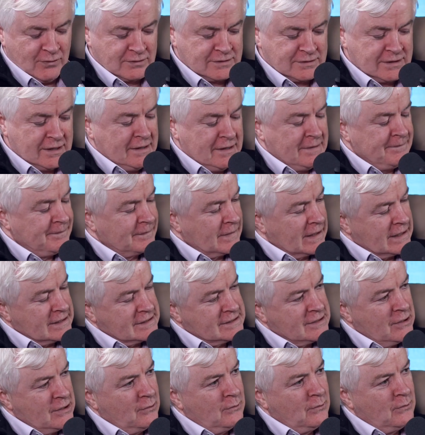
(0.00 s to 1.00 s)
course.
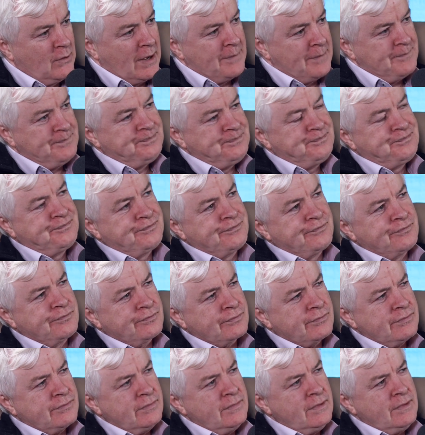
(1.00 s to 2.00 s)
So, um,
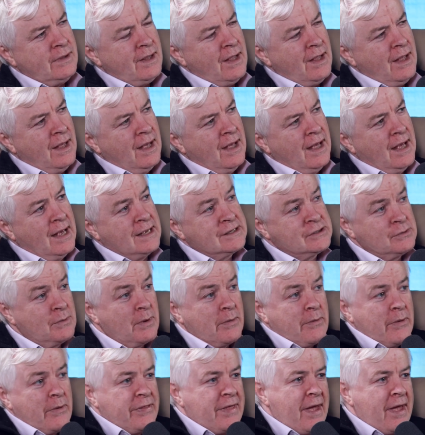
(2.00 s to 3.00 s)
uh, so
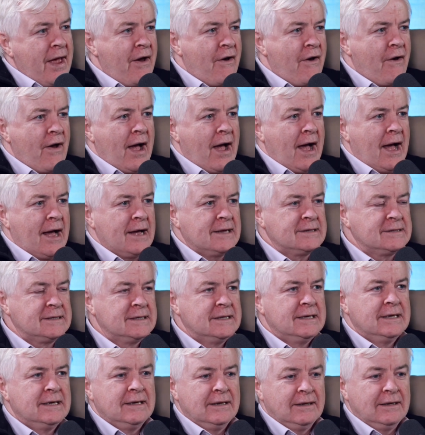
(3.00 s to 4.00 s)
we were there, and
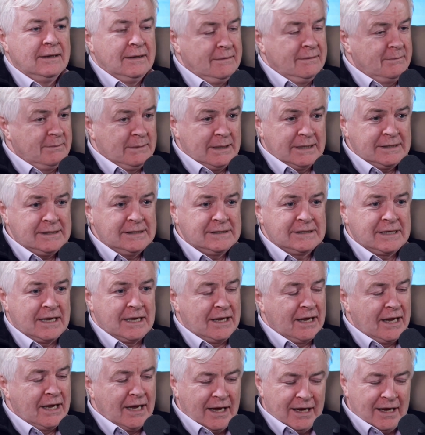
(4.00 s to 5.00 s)
this is
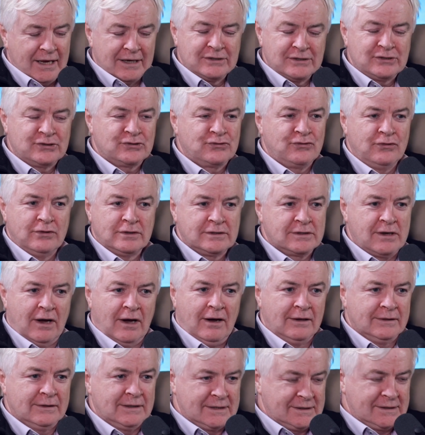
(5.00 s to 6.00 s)
a, as true as
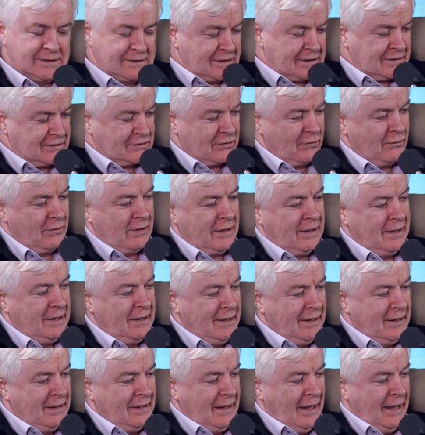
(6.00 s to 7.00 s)
God. This is a story.
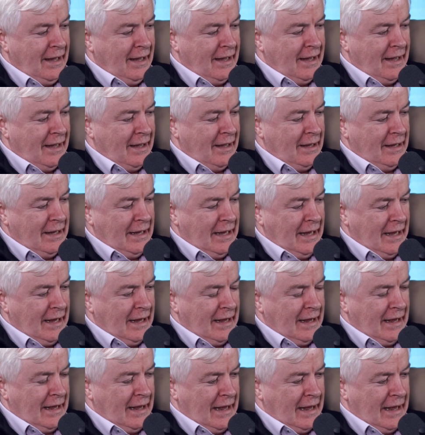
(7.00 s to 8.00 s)
Uh,
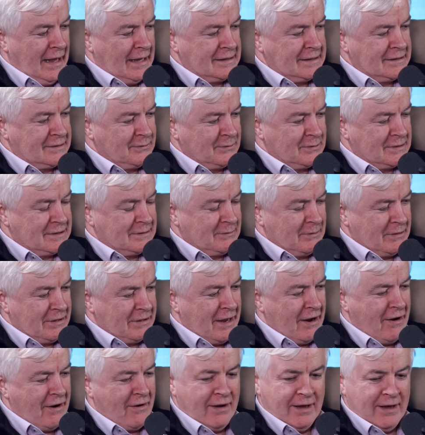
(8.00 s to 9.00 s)
and we're, we're
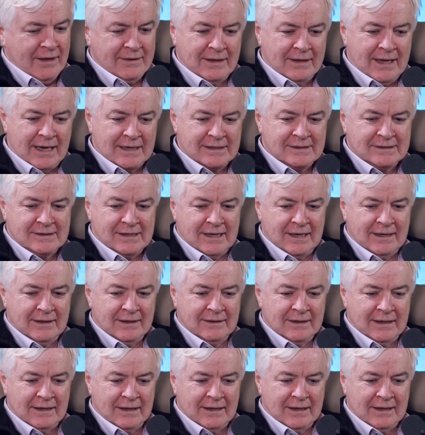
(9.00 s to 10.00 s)
there, and next
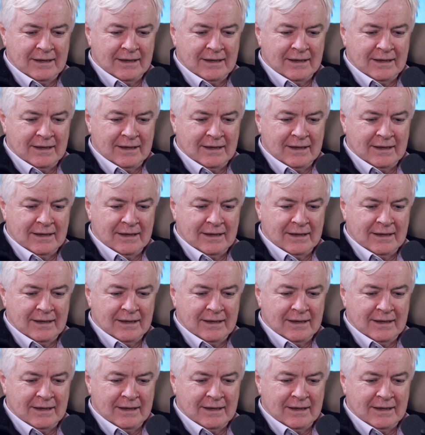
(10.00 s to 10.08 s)
thing,